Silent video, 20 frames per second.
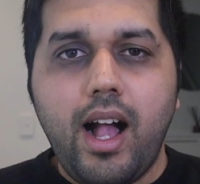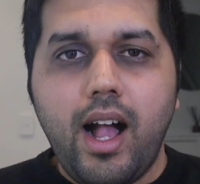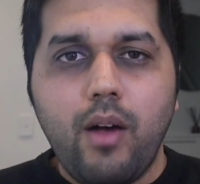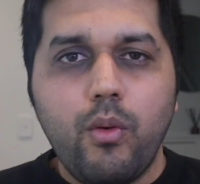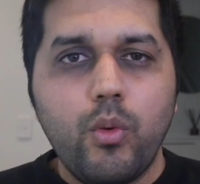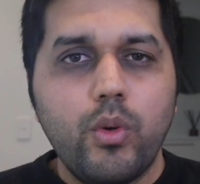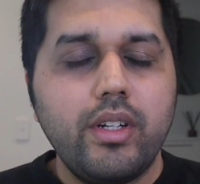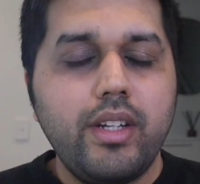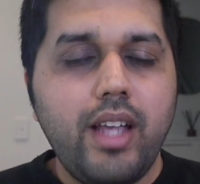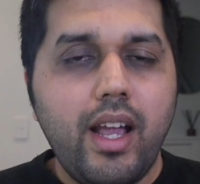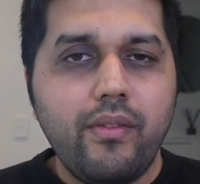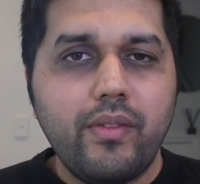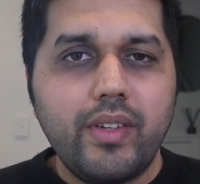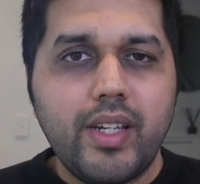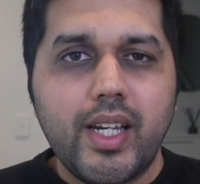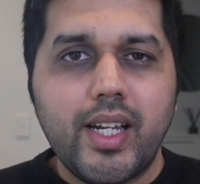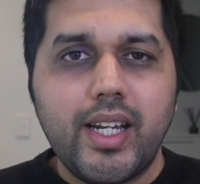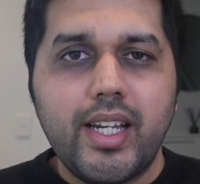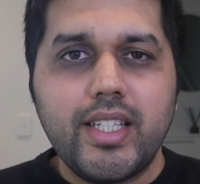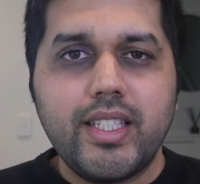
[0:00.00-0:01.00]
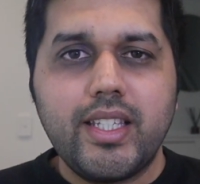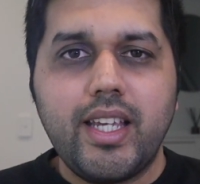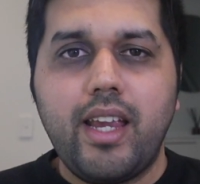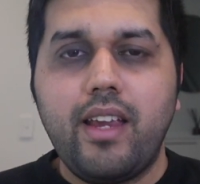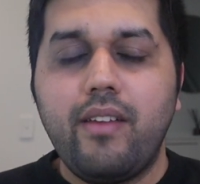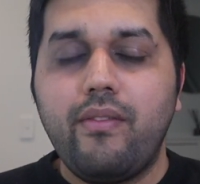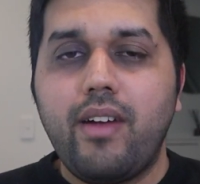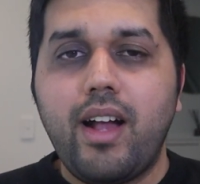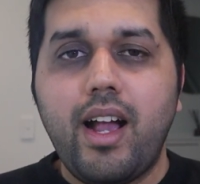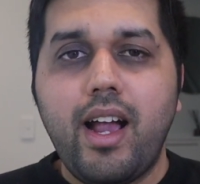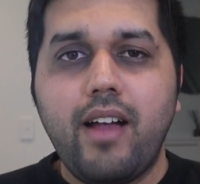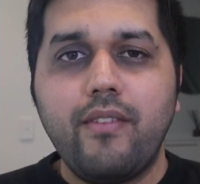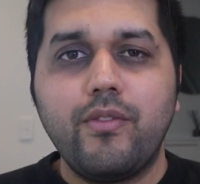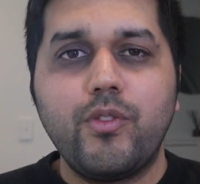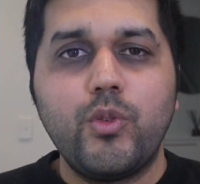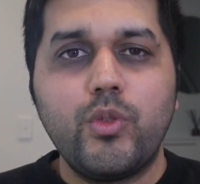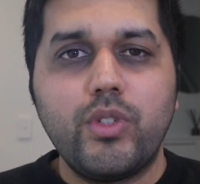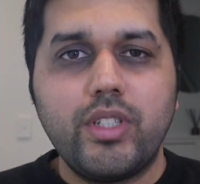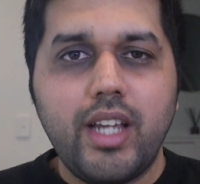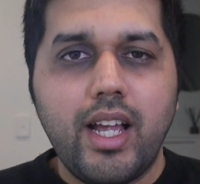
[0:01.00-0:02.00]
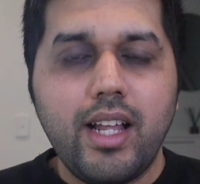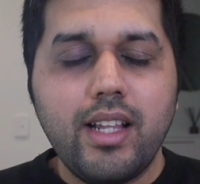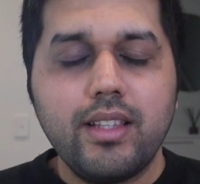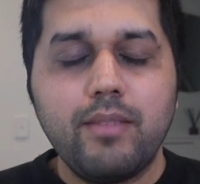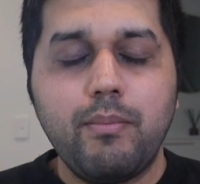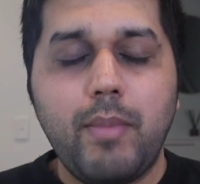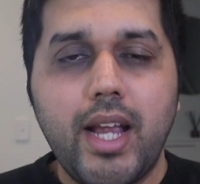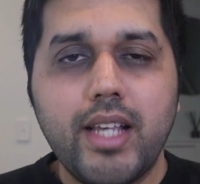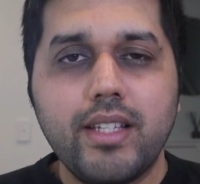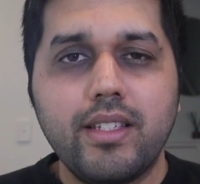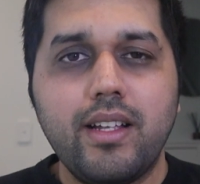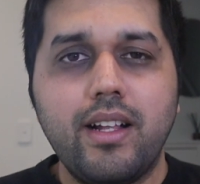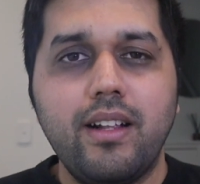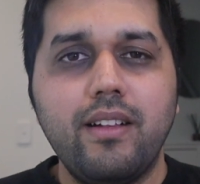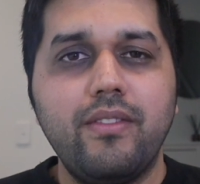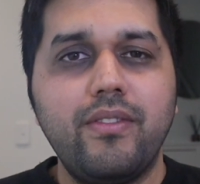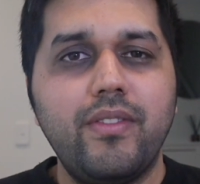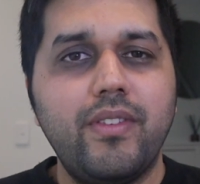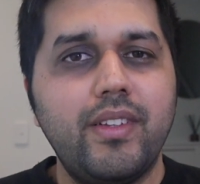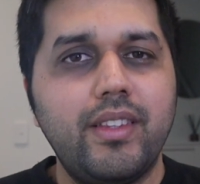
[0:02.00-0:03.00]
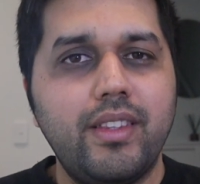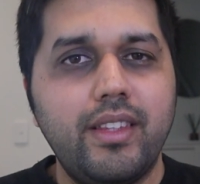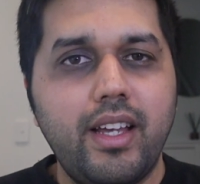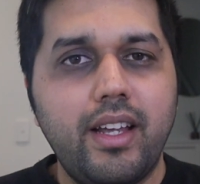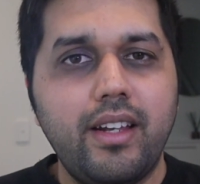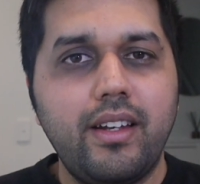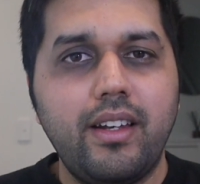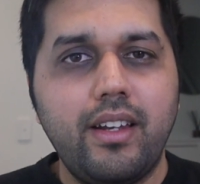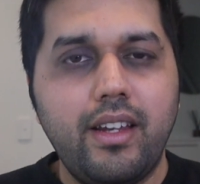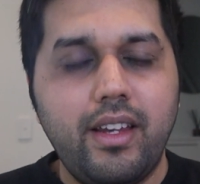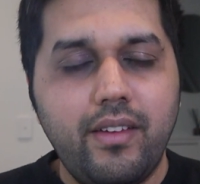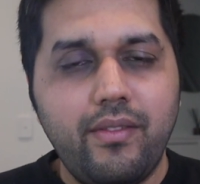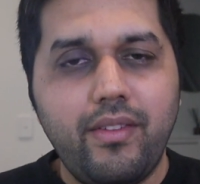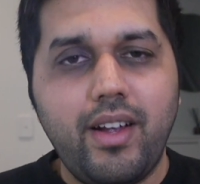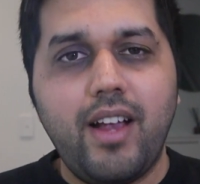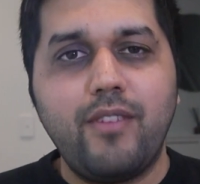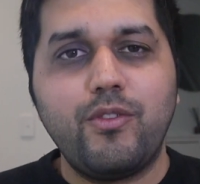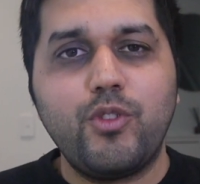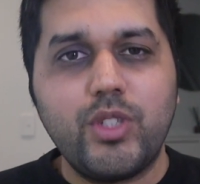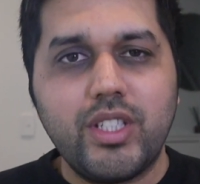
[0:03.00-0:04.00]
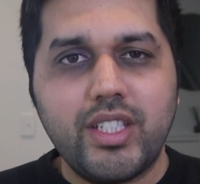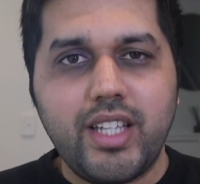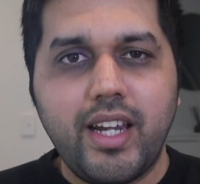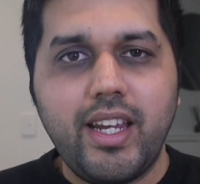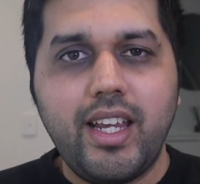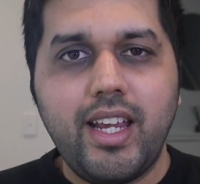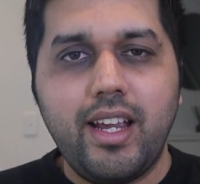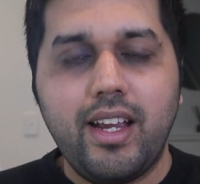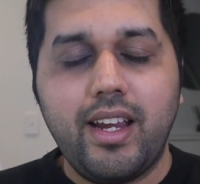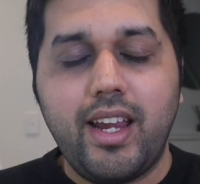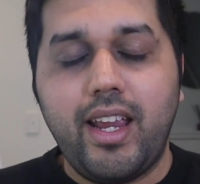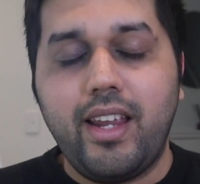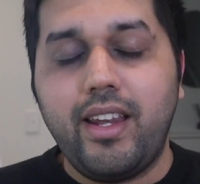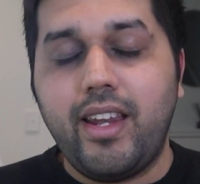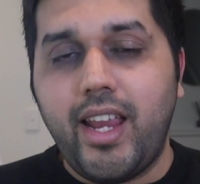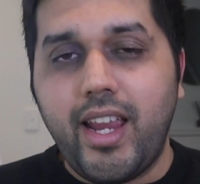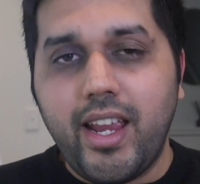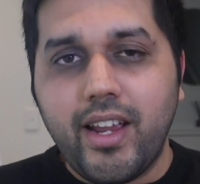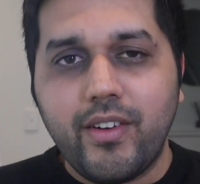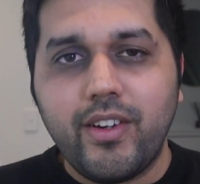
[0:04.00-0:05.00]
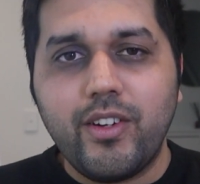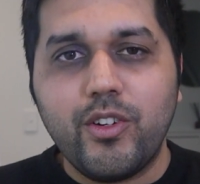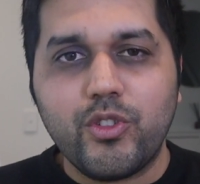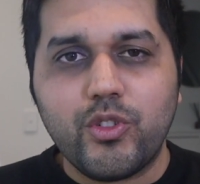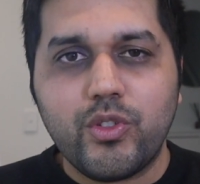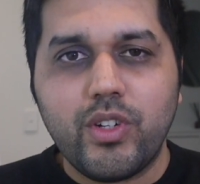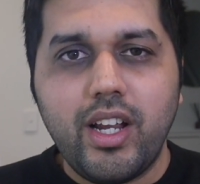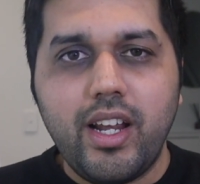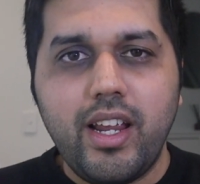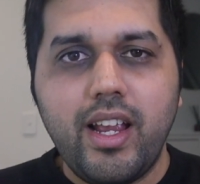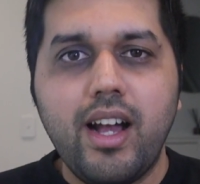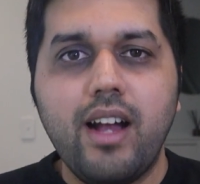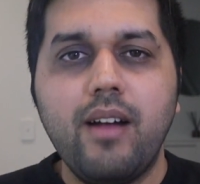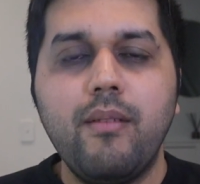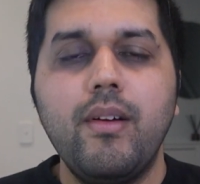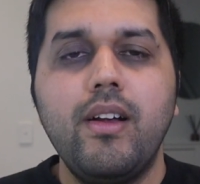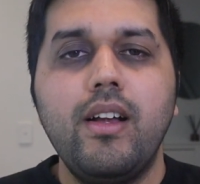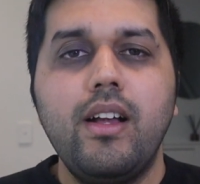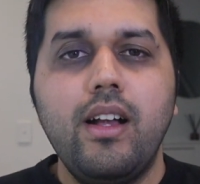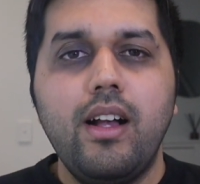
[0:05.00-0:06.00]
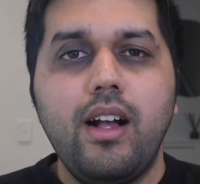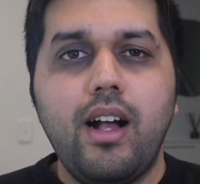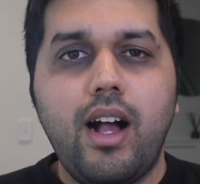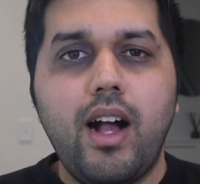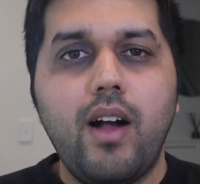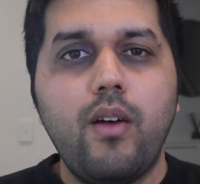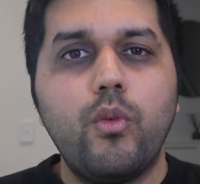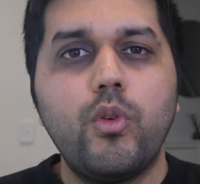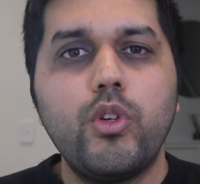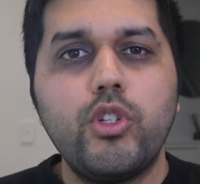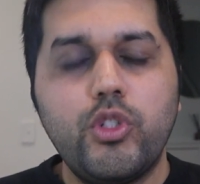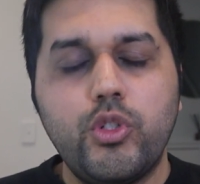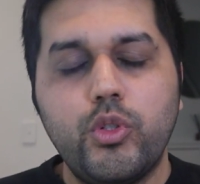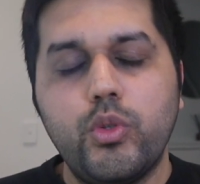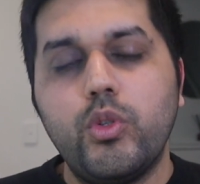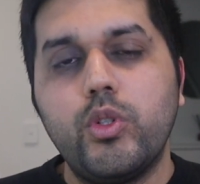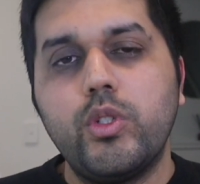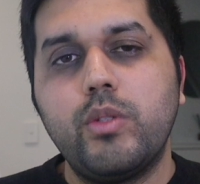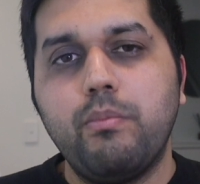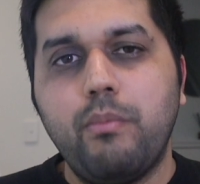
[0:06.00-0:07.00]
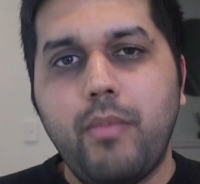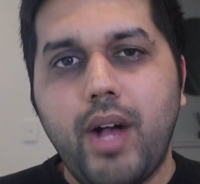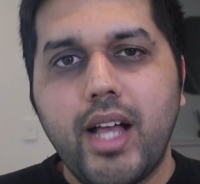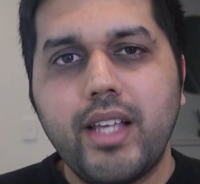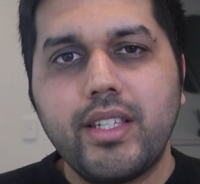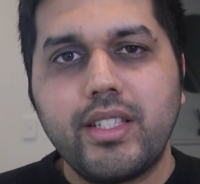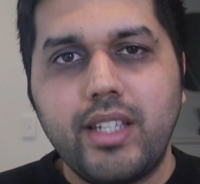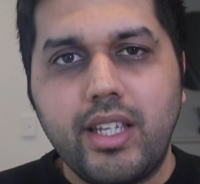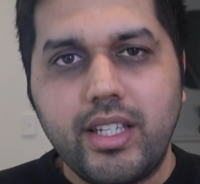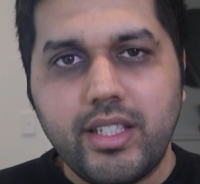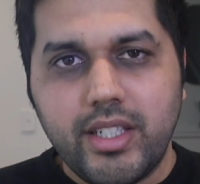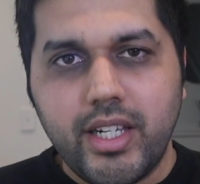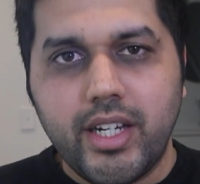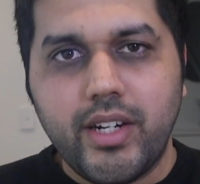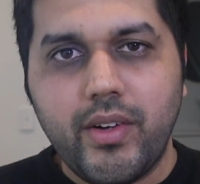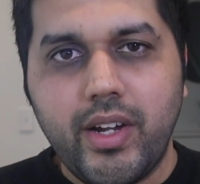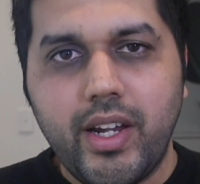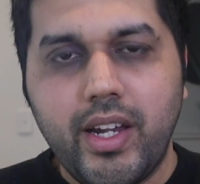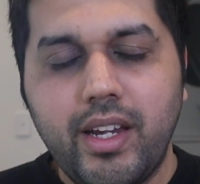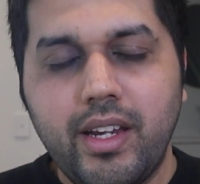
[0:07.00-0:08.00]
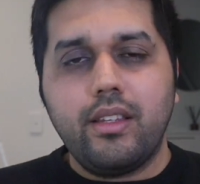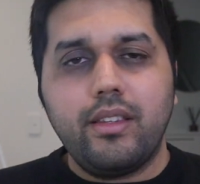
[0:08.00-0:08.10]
I would definitely say if I have to tell myself that if I have to study again here in Australia, I would choose master's degree.